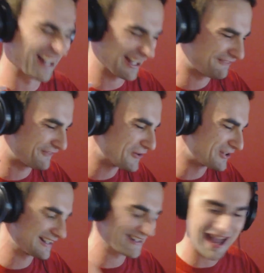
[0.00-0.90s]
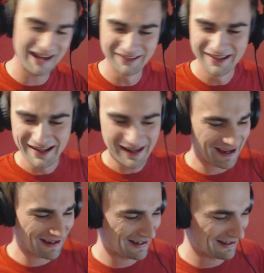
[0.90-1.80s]
like falling down.
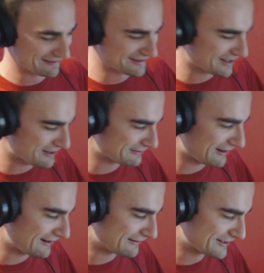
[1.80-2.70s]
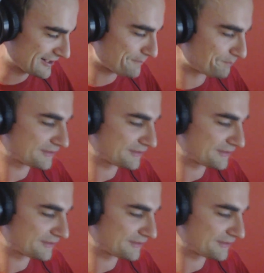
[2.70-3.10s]
Ah, it was so gross!